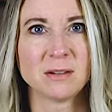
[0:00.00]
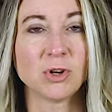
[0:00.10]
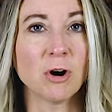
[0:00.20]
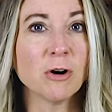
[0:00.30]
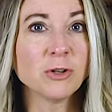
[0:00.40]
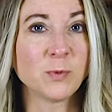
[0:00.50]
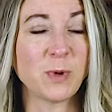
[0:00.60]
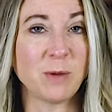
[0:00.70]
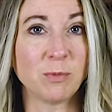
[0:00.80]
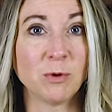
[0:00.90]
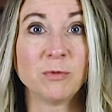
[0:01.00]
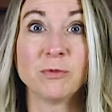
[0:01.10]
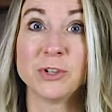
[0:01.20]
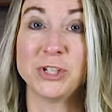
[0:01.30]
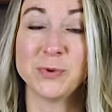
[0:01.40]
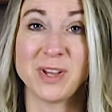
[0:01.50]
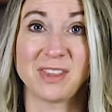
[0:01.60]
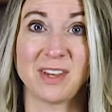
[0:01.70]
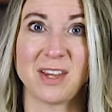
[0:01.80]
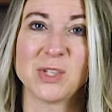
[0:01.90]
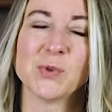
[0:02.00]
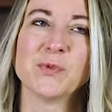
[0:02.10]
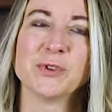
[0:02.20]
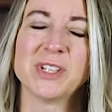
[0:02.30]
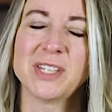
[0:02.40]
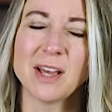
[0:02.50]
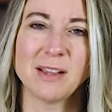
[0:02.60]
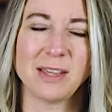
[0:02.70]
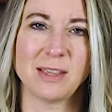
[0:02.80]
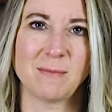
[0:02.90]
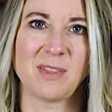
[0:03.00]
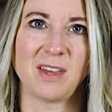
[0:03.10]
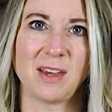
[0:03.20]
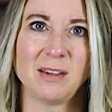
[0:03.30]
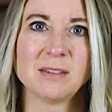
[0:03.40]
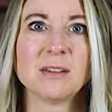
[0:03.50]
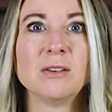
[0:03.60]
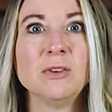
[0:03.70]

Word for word: charge people for doing things or for selling them things,